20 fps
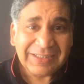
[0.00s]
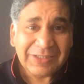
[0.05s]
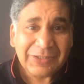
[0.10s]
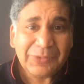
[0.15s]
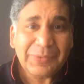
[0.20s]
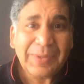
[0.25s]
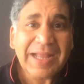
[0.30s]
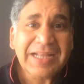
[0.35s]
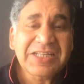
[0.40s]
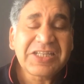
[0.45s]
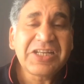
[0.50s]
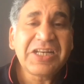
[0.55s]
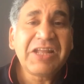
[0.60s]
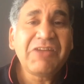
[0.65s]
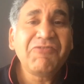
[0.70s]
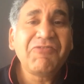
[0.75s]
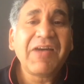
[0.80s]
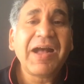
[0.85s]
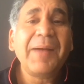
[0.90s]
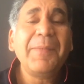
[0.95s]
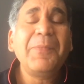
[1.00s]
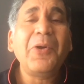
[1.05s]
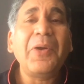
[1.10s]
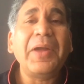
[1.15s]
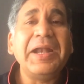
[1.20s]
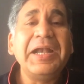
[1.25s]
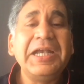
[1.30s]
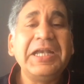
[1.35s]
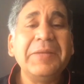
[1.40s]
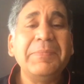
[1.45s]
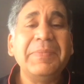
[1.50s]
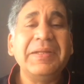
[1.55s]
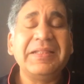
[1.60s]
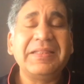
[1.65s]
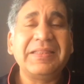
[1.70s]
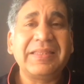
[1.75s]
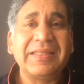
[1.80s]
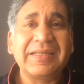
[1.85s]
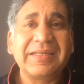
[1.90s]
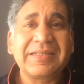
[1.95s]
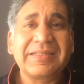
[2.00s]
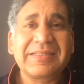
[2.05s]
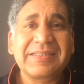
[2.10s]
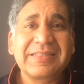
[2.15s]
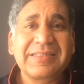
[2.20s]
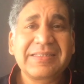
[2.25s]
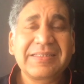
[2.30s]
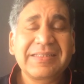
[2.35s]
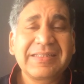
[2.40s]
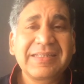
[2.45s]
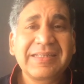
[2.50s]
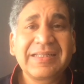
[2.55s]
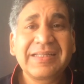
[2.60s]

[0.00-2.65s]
to actually far more intimate things.